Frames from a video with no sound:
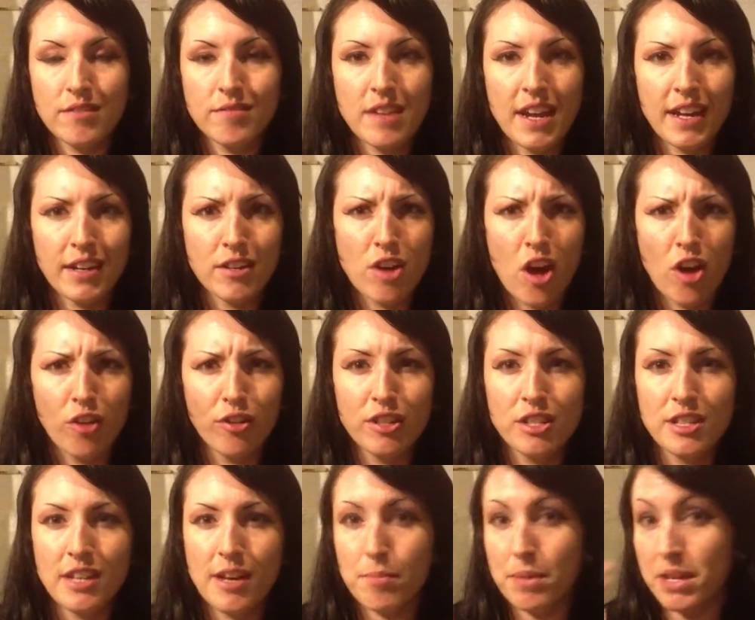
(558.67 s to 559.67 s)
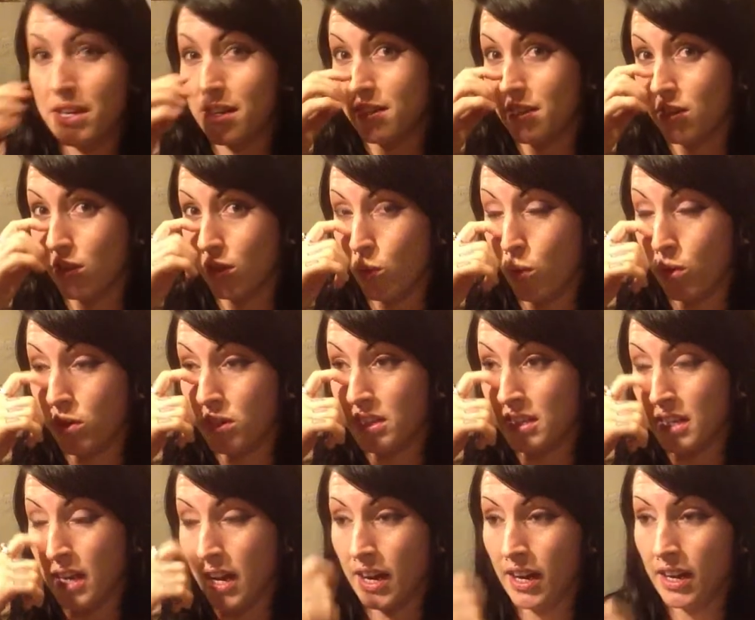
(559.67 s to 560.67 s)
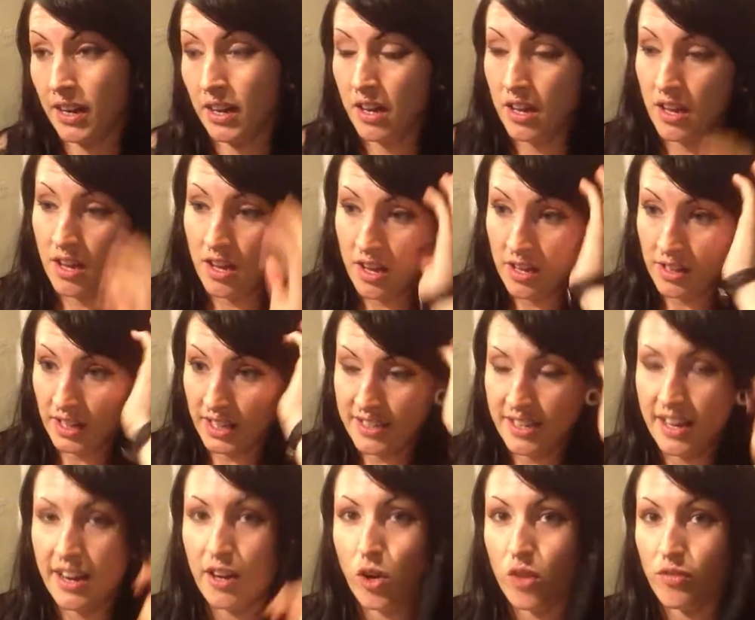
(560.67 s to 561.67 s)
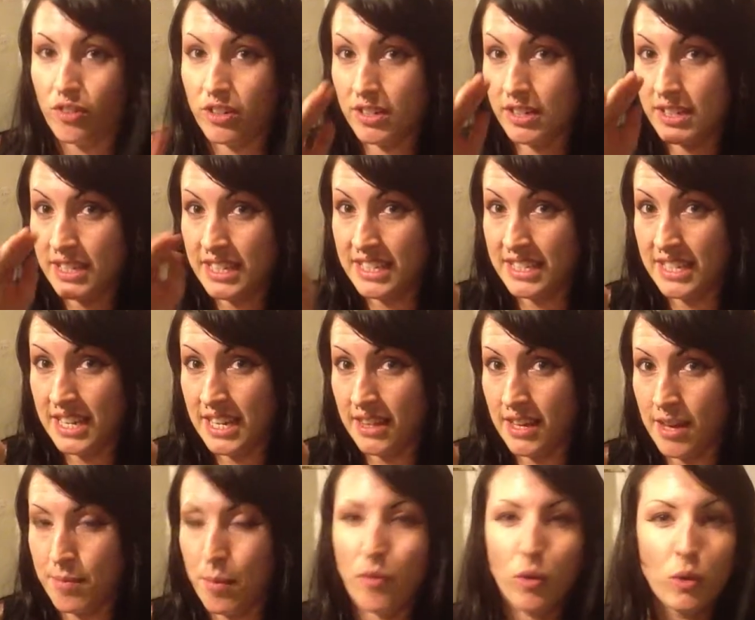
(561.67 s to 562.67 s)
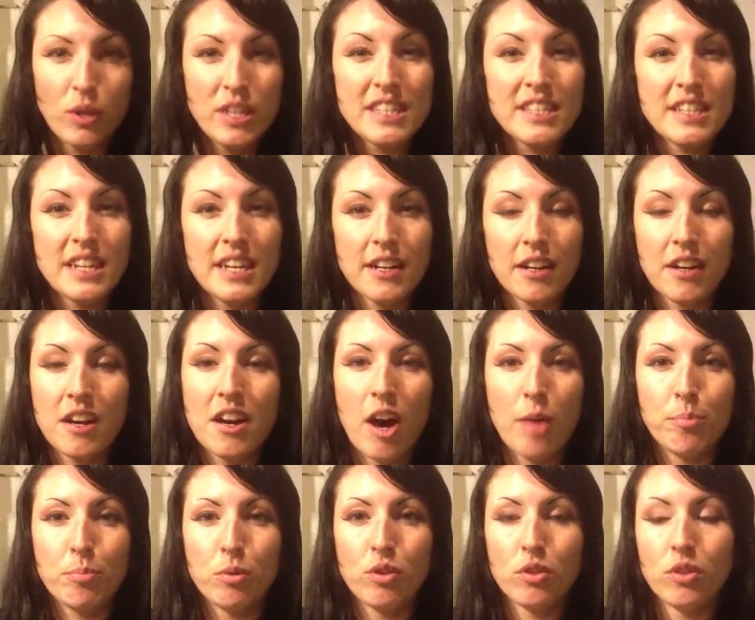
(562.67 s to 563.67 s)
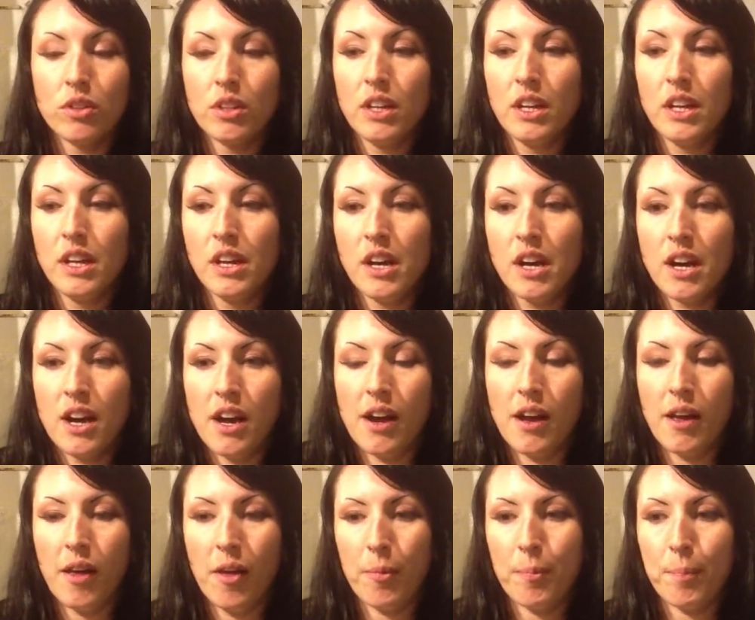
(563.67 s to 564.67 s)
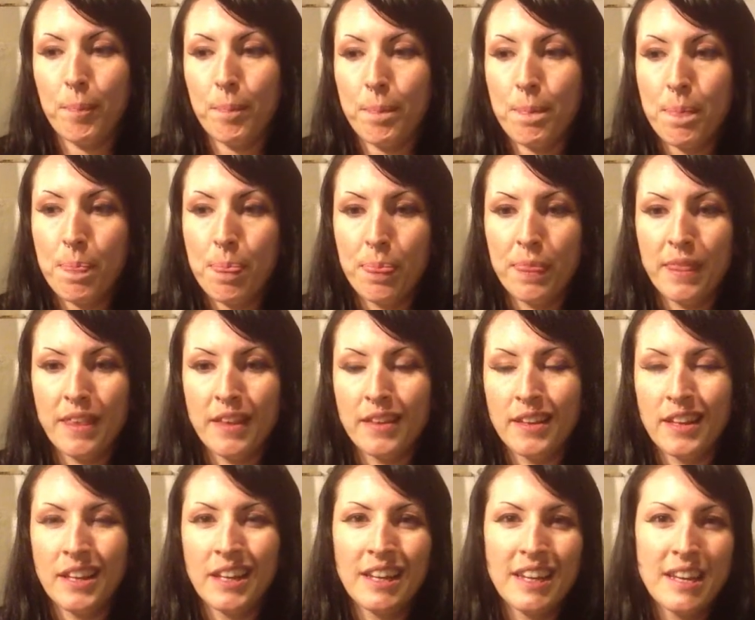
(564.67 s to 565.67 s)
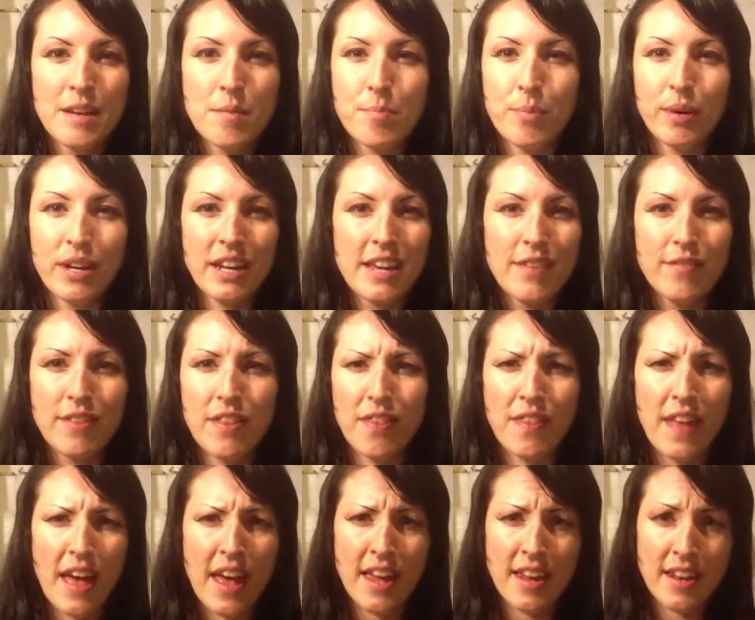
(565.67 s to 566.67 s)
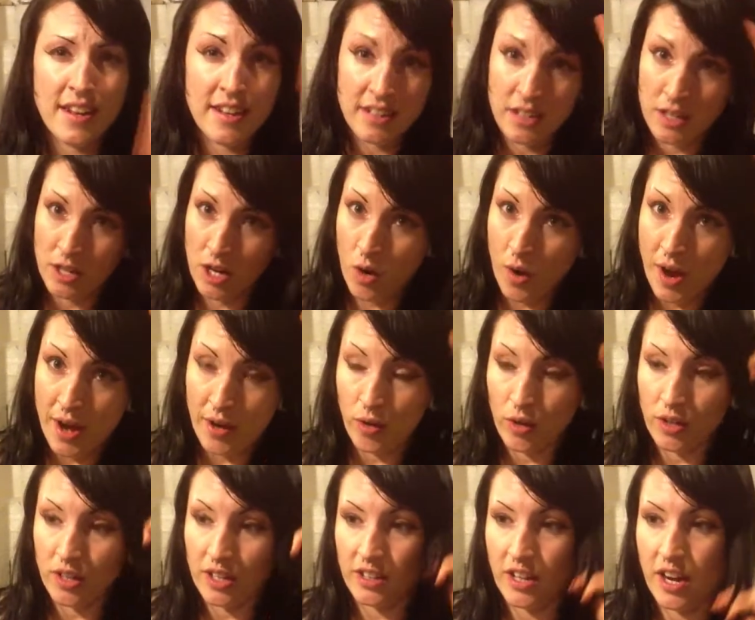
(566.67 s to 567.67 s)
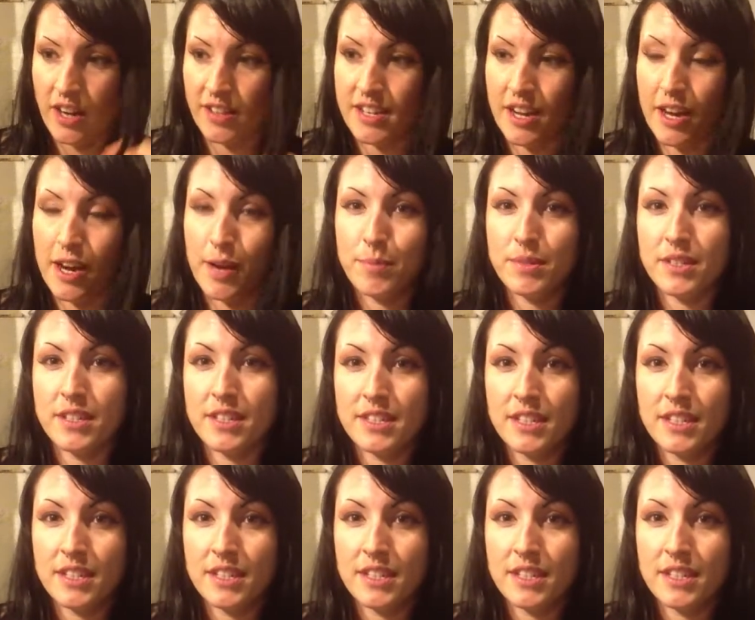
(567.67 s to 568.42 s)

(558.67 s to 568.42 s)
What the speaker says: acknowledge them in, is the only word to say. Like I said, I don't ever see them. I've only seen a couple, but even then, you know, a lot of times